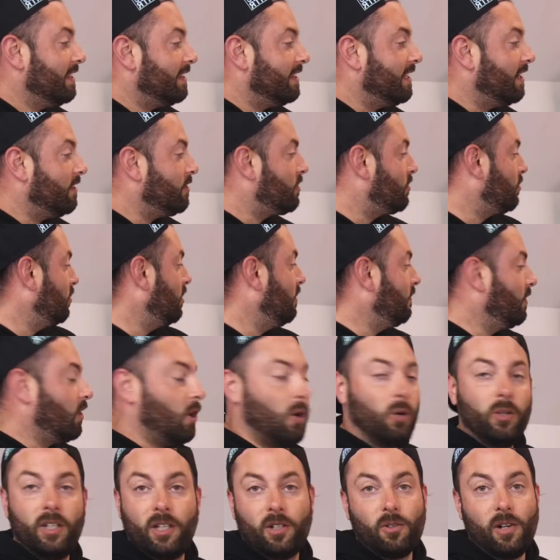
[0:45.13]
They're sort of a
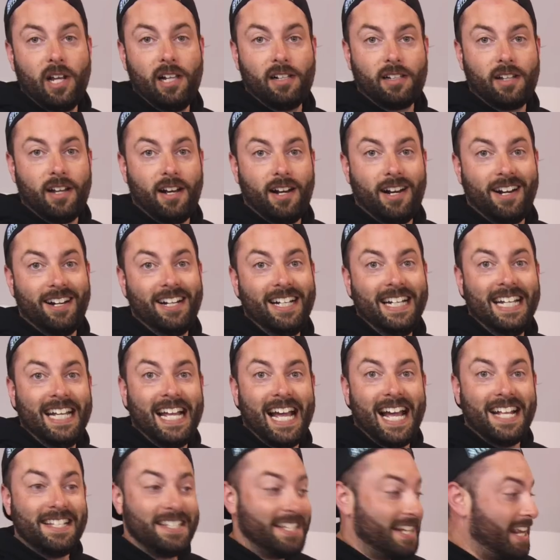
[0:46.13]
holy grail car,
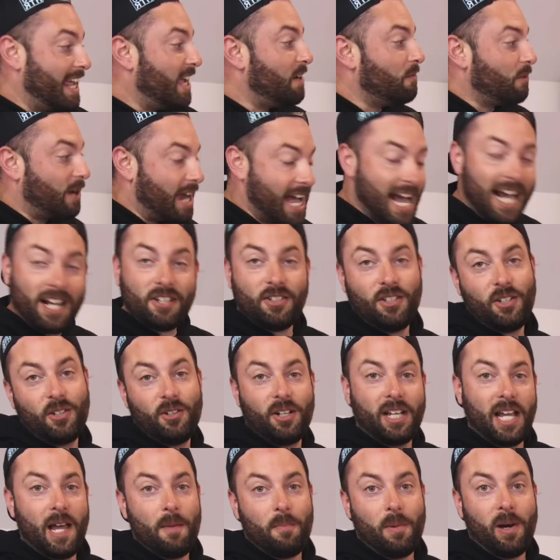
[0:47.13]
and today we're actually
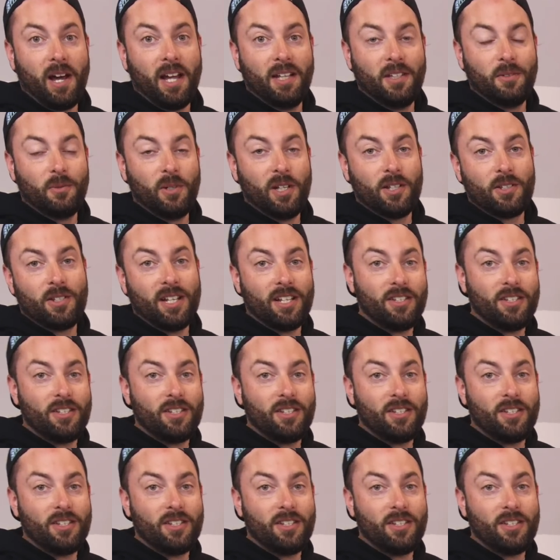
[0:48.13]
going to get behind the wheels.